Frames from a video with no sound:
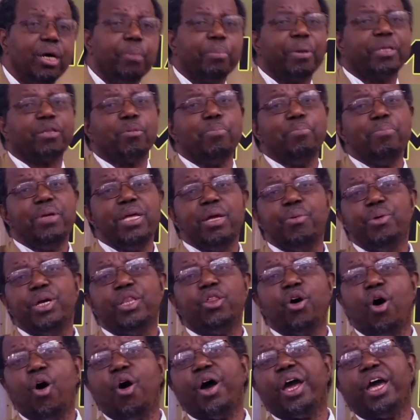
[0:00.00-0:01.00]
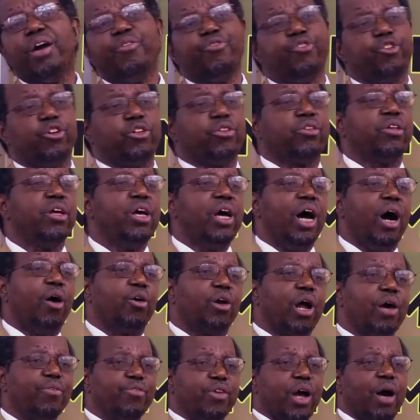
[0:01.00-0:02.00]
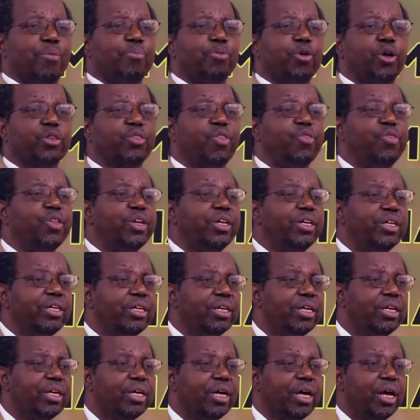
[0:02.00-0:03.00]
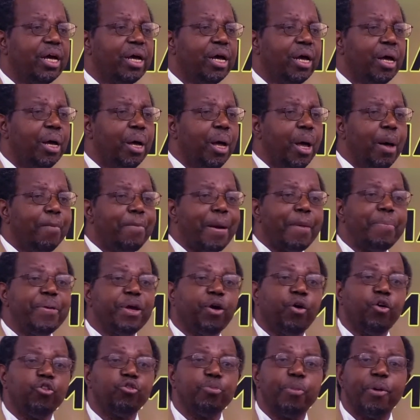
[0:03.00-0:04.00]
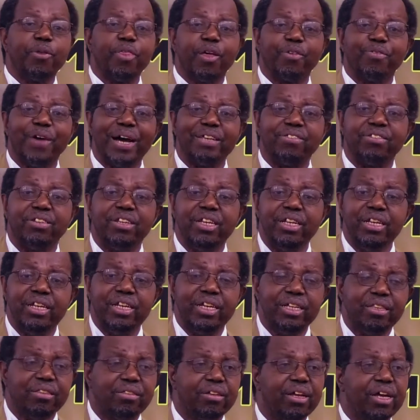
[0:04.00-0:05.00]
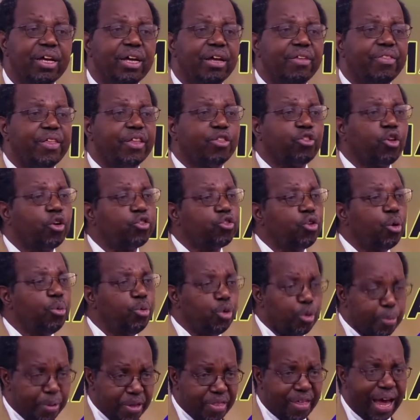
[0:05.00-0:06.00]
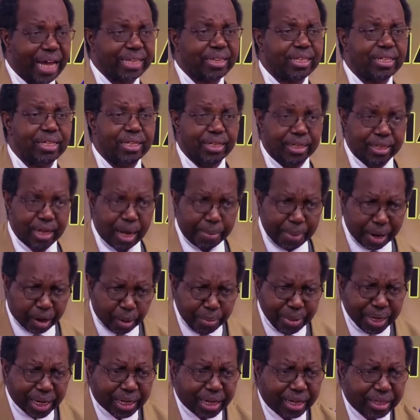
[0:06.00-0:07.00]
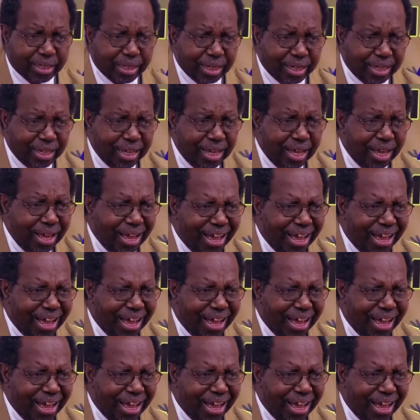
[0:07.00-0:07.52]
But me, with all effort, I would only have brought 3. But because both of us did it, the total will be 13. Am I communicating?